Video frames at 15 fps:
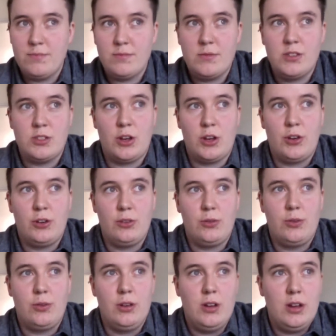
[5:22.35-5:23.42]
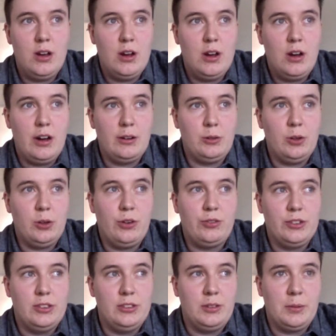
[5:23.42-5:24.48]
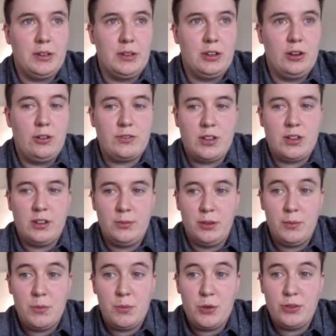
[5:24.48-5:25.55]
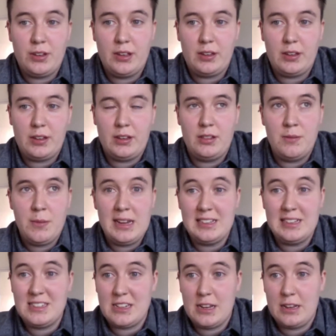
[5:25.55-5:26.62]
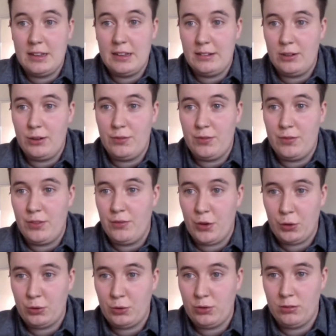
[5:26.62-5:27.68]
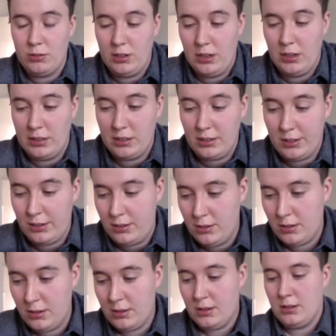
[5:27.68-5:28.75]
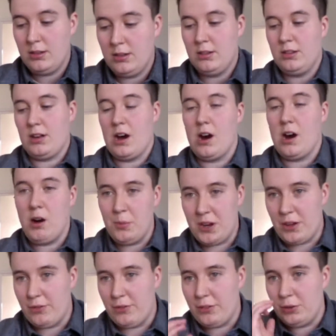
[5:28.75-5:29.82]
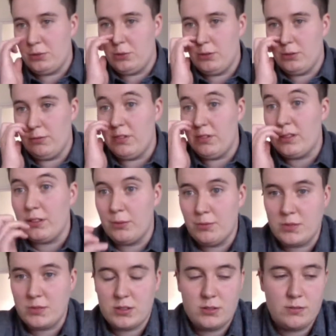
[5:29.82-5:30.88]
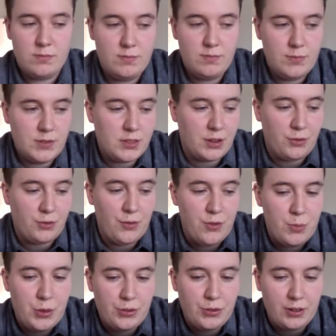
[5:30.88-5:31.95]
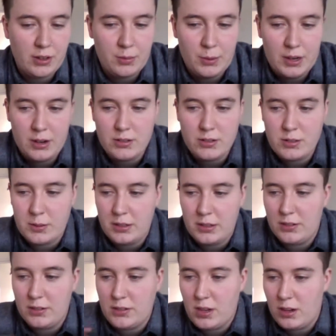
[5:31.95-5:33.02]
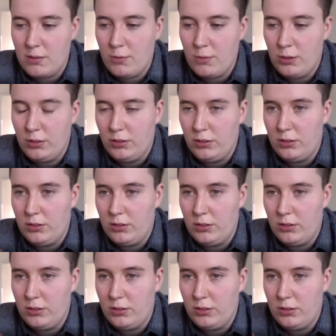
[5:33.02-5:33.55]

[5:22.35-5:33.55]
So I will often spend a lot of time on the music and the melody of the vocal and like the harmony of it all and the rhythms and stuff of the music, but I don't spend enough time on